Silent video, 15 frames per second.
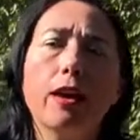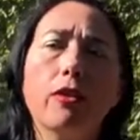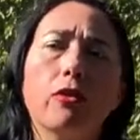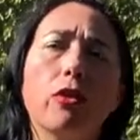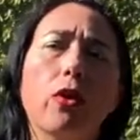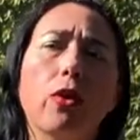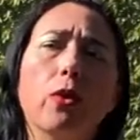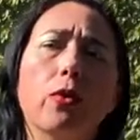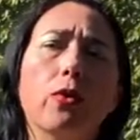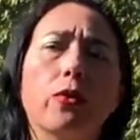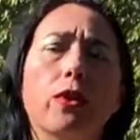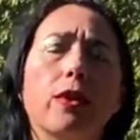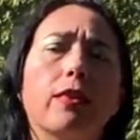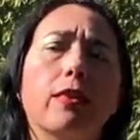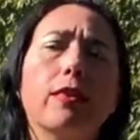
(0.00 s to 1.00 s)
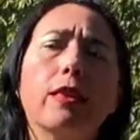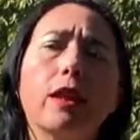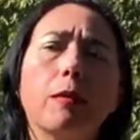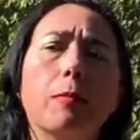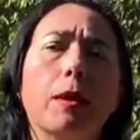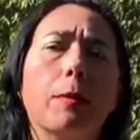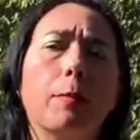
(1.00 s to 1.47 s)
So this is going
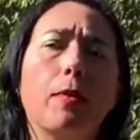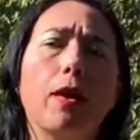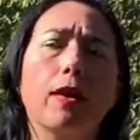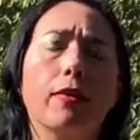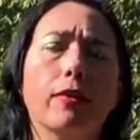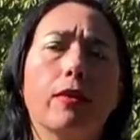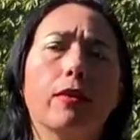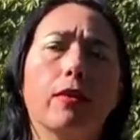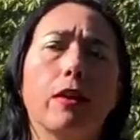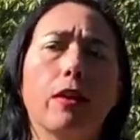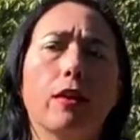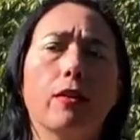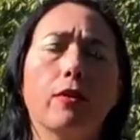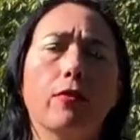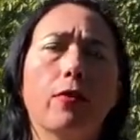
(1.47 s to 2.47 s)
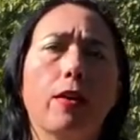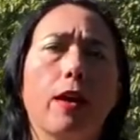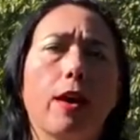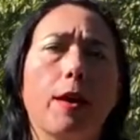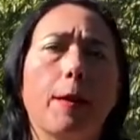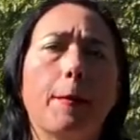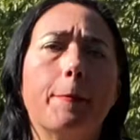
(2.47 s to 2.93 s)
to be a process of
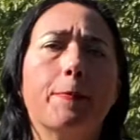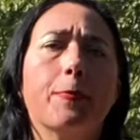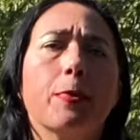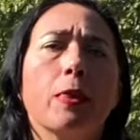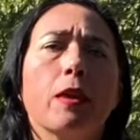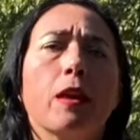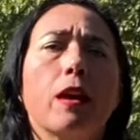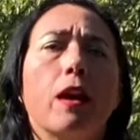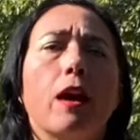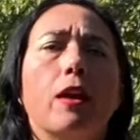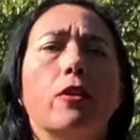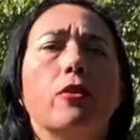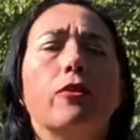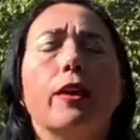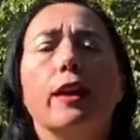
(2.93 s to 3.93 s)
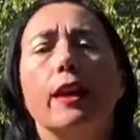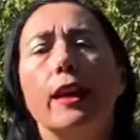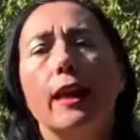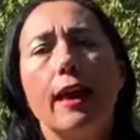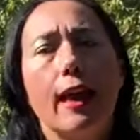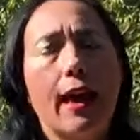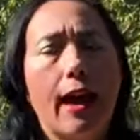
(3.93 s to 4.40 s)

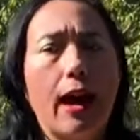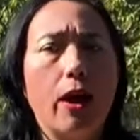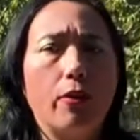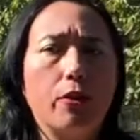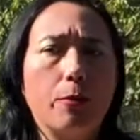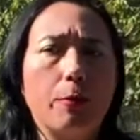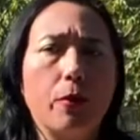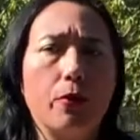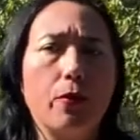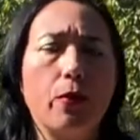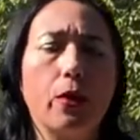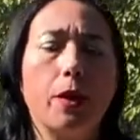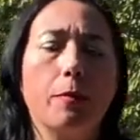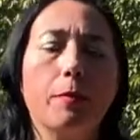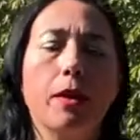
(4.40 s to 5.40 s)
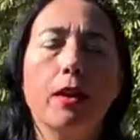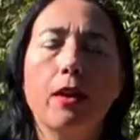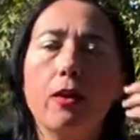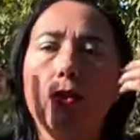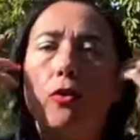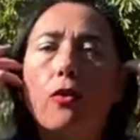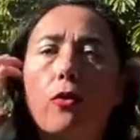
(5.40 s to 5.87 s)
understanding how to perform.
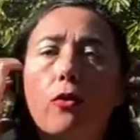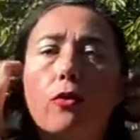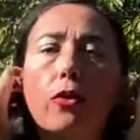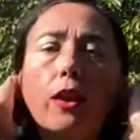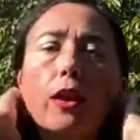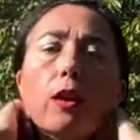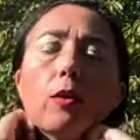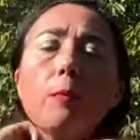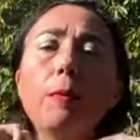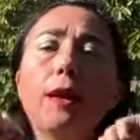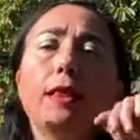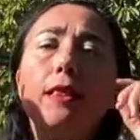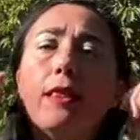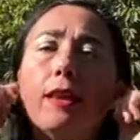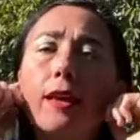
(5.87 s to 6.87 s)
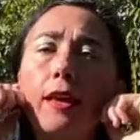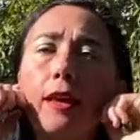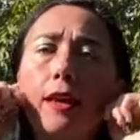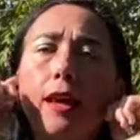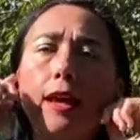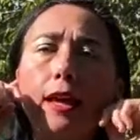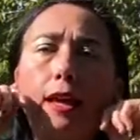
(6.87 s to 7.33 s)
So the earbuds
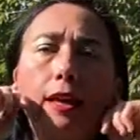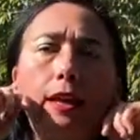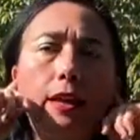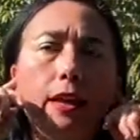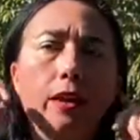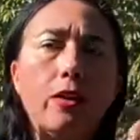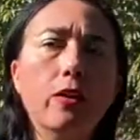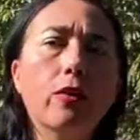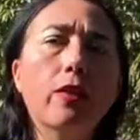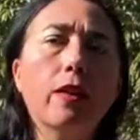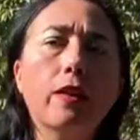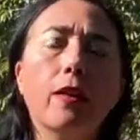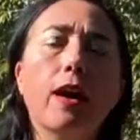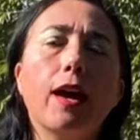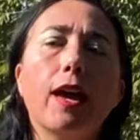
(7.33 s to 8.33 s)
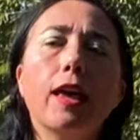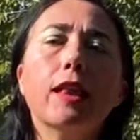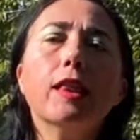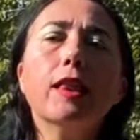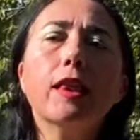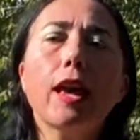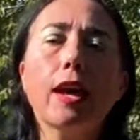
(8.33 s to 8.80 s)
in, I can hear the
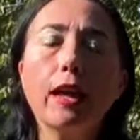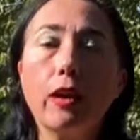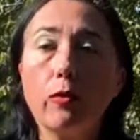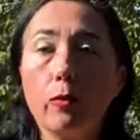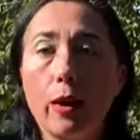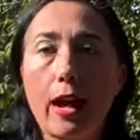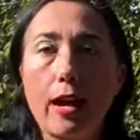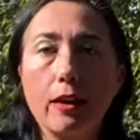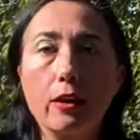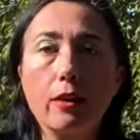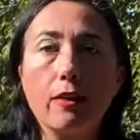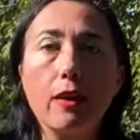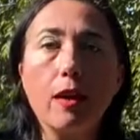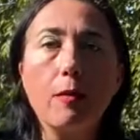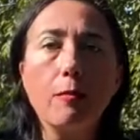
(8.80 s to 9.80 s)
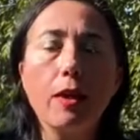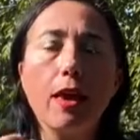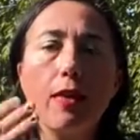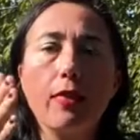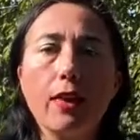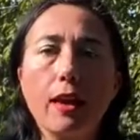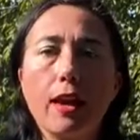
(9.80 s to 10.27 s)
lines, I can react to them,
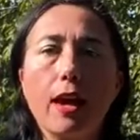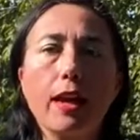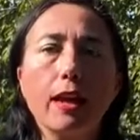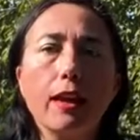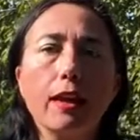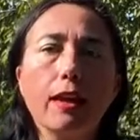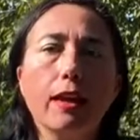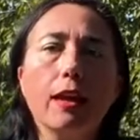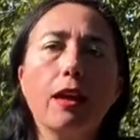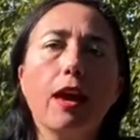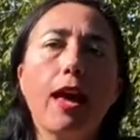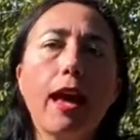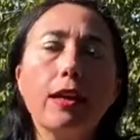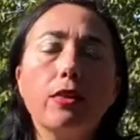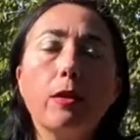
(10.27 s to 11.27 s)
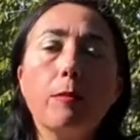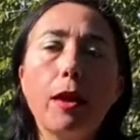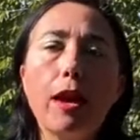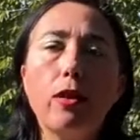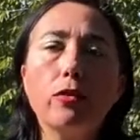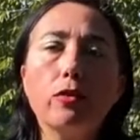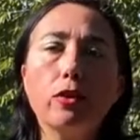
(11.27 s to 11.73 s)
and then I can act them
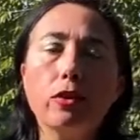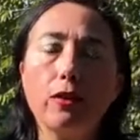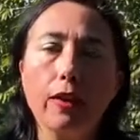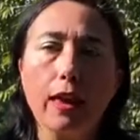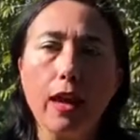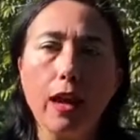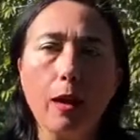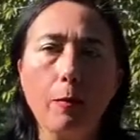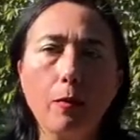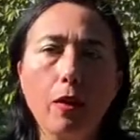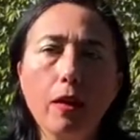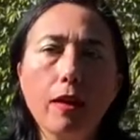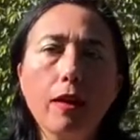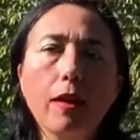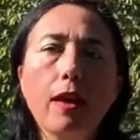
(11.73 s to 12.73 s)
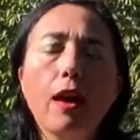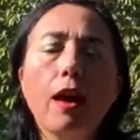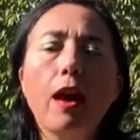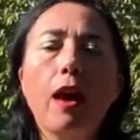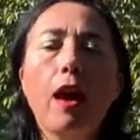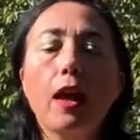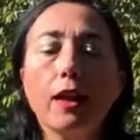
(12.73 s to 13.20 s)
out to the camera.
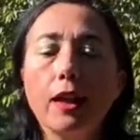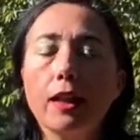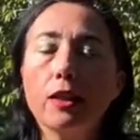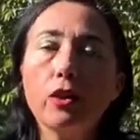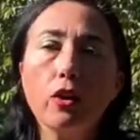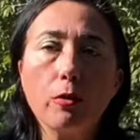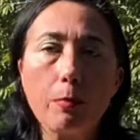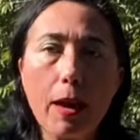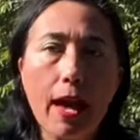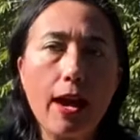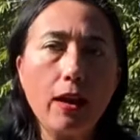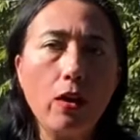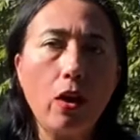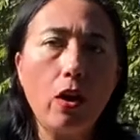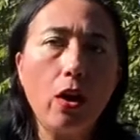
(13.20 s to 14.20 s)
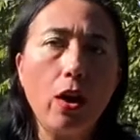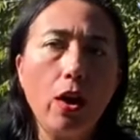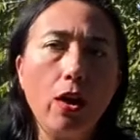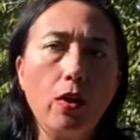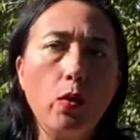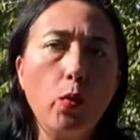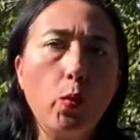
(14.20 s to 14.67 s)
I can look back
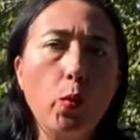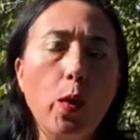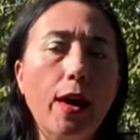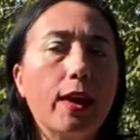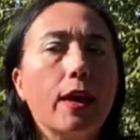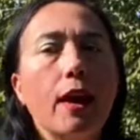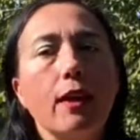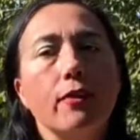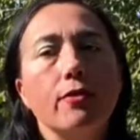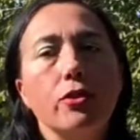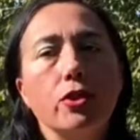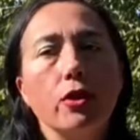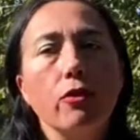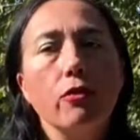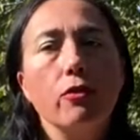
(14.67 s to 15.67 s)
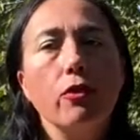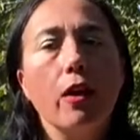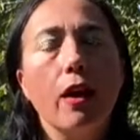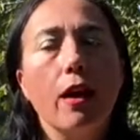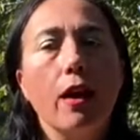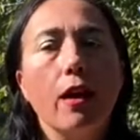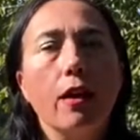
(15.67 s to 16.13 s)
on what I've just
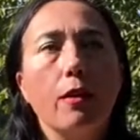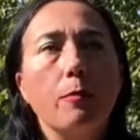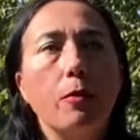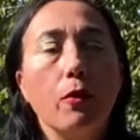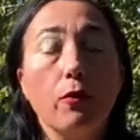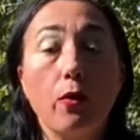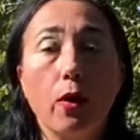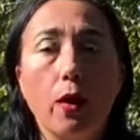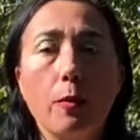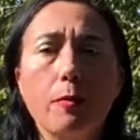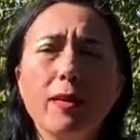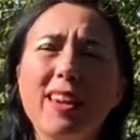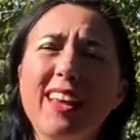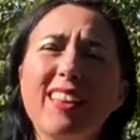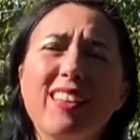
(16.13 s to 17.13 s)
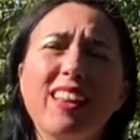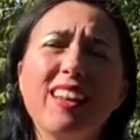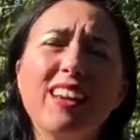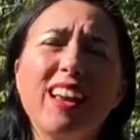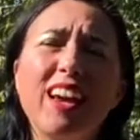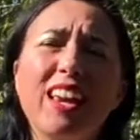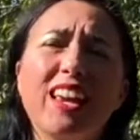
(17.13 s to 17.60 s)
performed, and
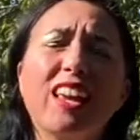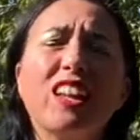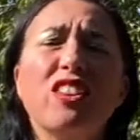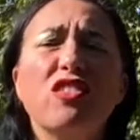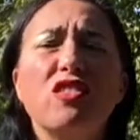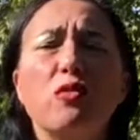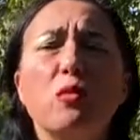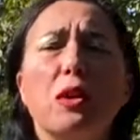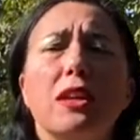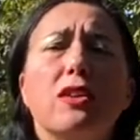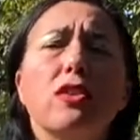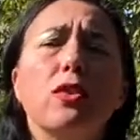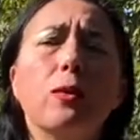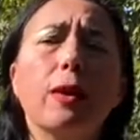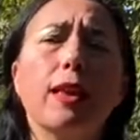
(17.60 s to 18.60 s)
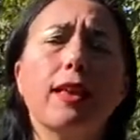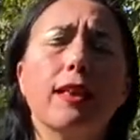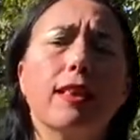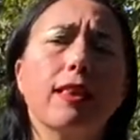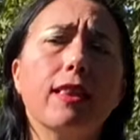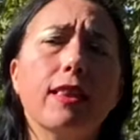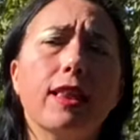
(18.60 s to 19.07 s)
then I can redo it
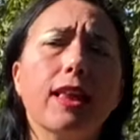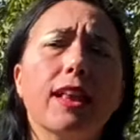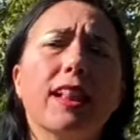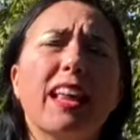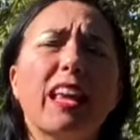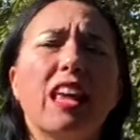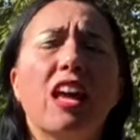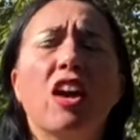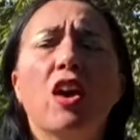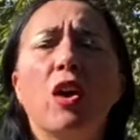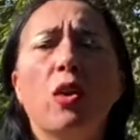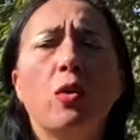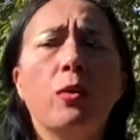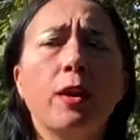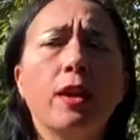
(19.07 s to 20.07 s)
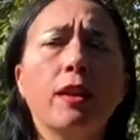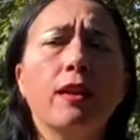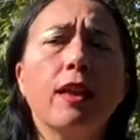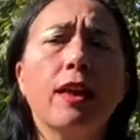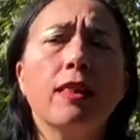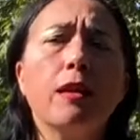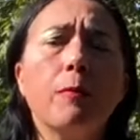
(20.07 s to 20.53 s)
and see like, oh, I didn't
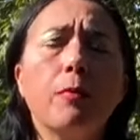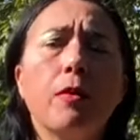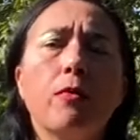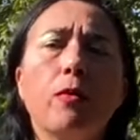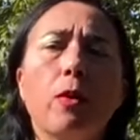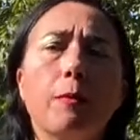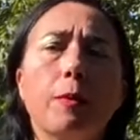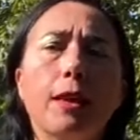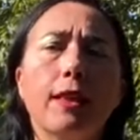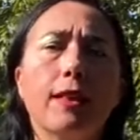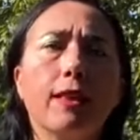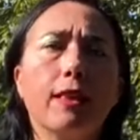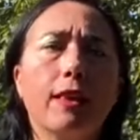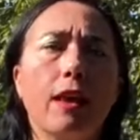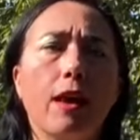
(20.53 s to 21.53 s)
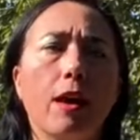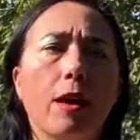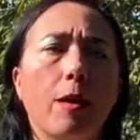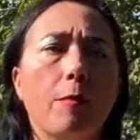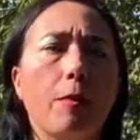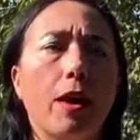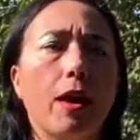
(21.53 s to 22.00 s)
like that performance.
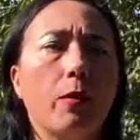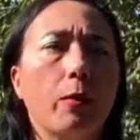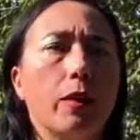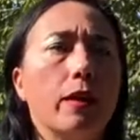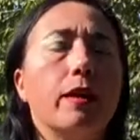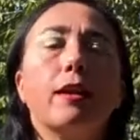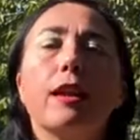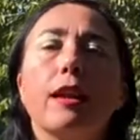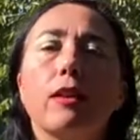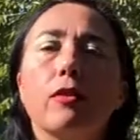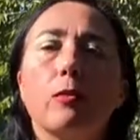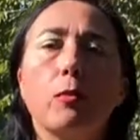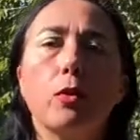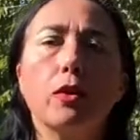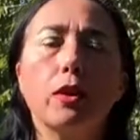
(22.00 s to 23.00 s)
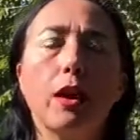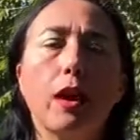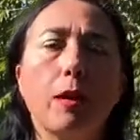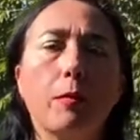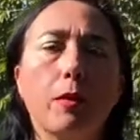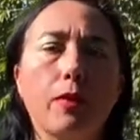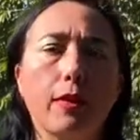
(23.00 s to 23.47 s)
I want to take some more
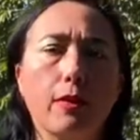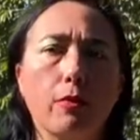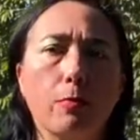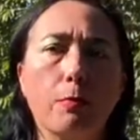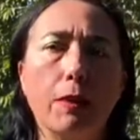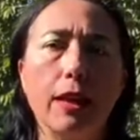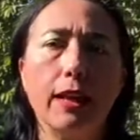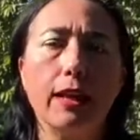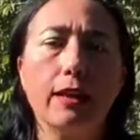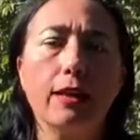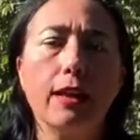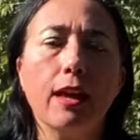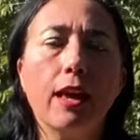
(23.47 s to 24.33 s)
time on this beat.